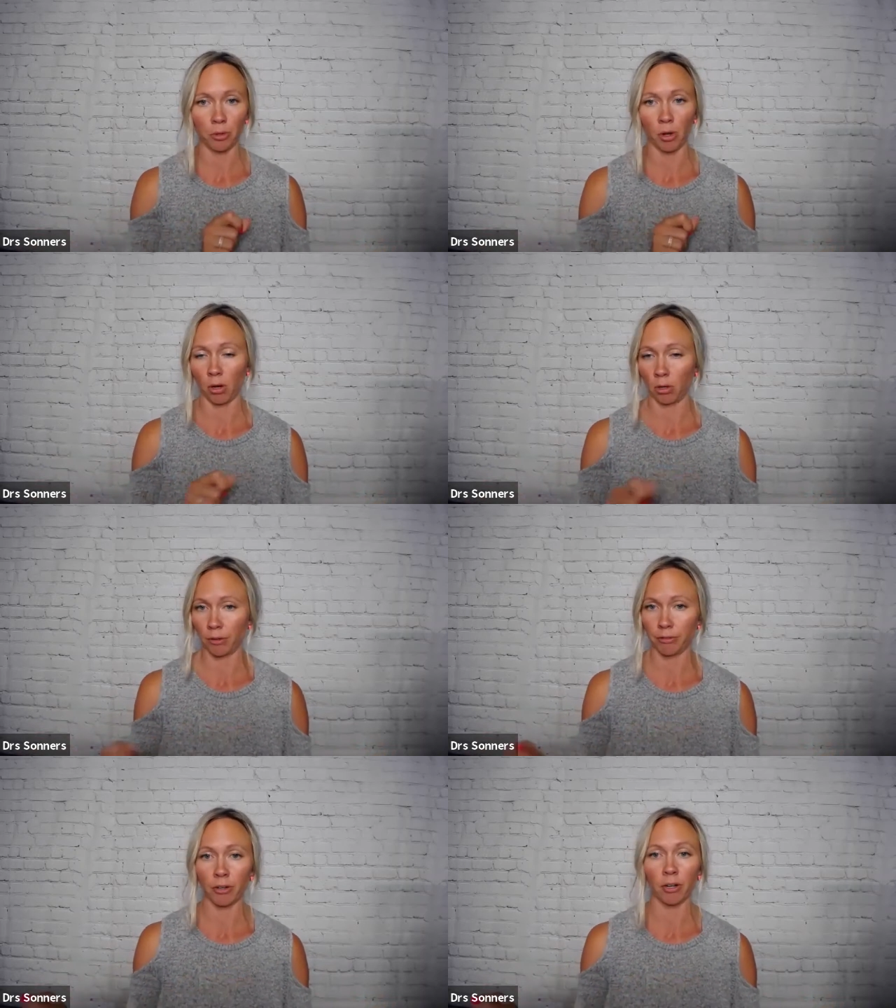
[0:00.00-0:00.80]
all over
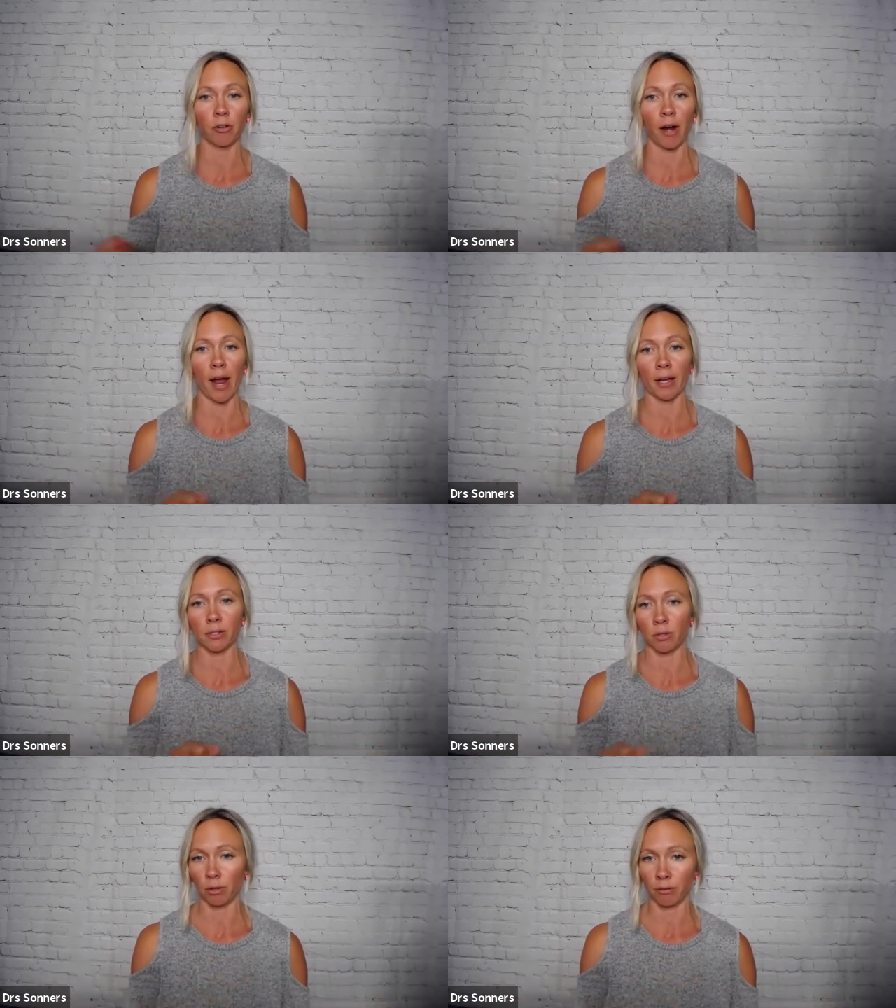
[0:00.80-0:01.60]
our grass,
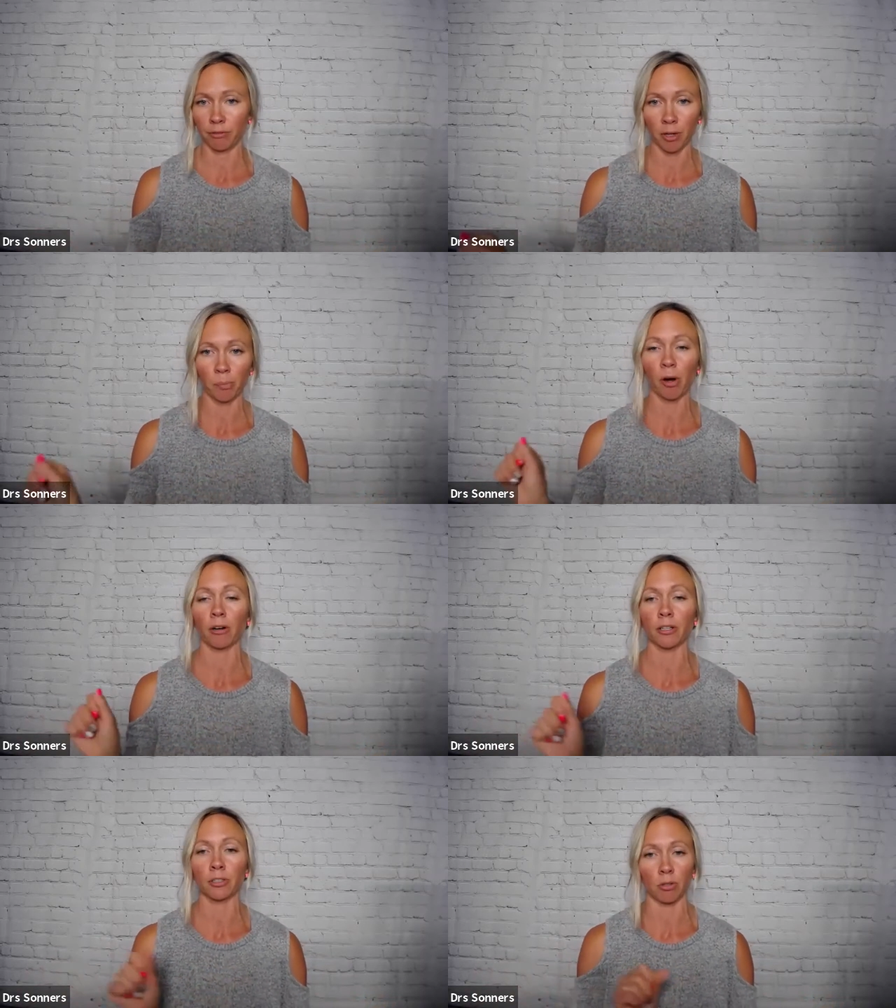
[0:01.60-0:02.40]
all over our
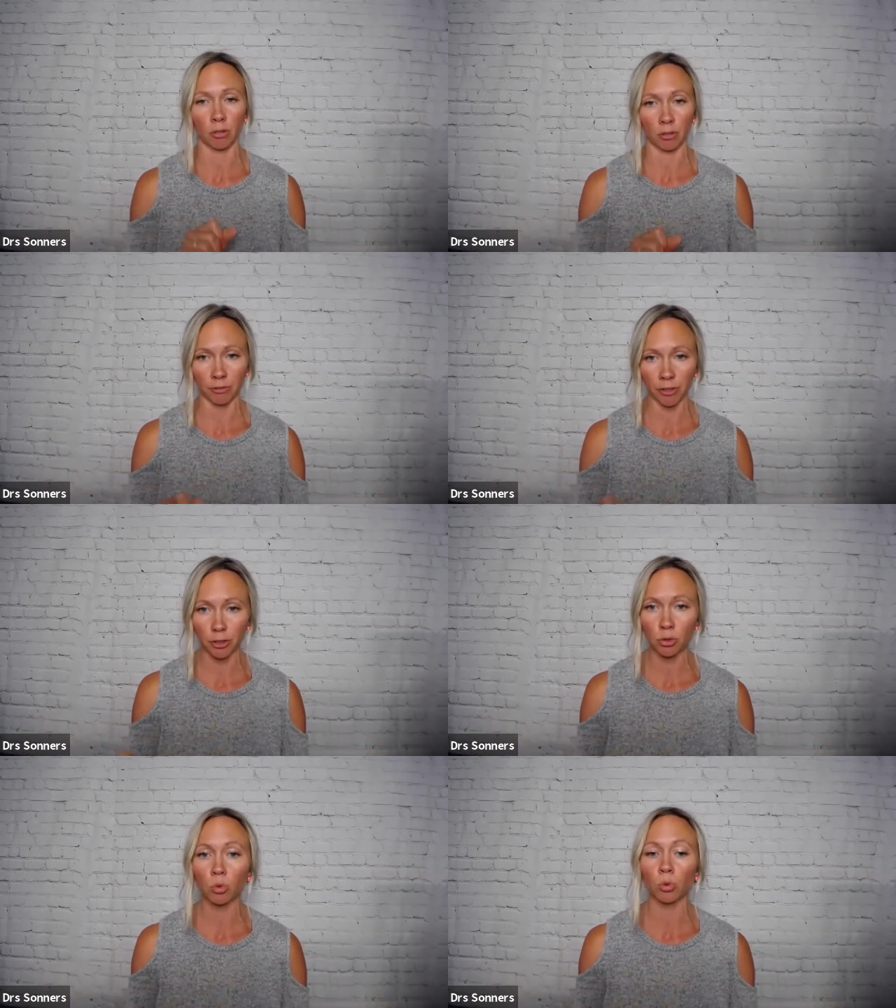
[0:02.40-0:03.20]
parks, all over our
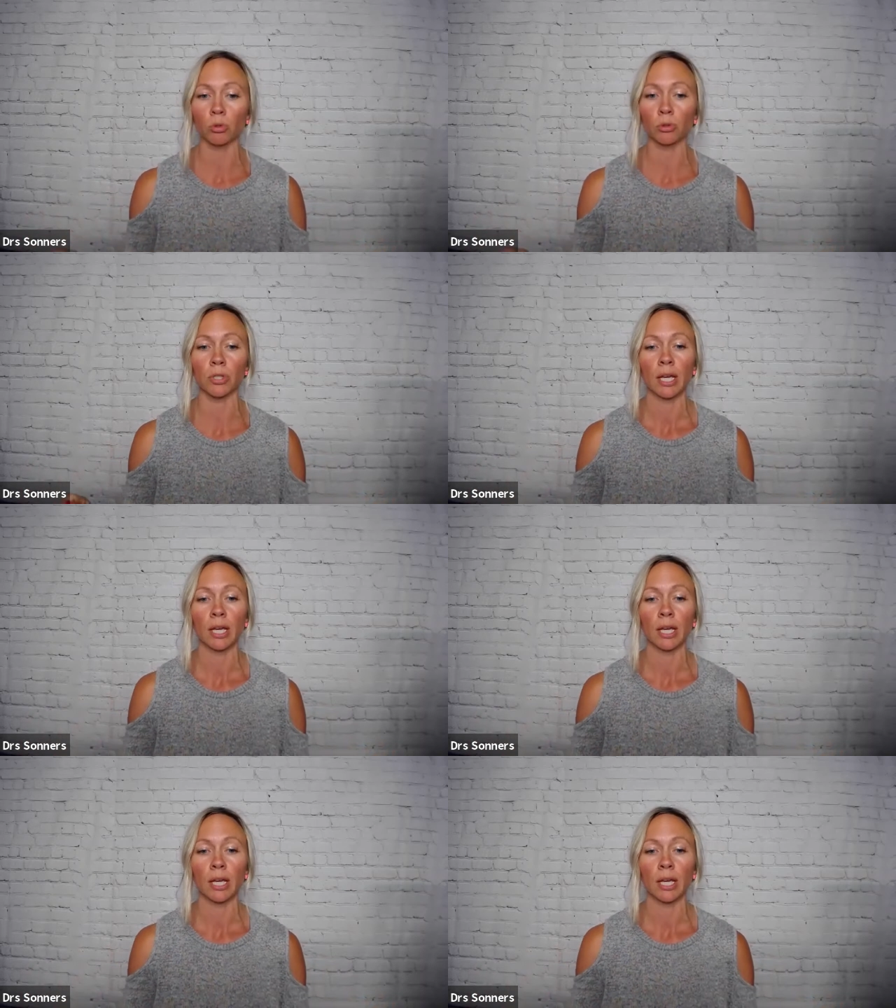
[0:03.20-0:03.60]
schools,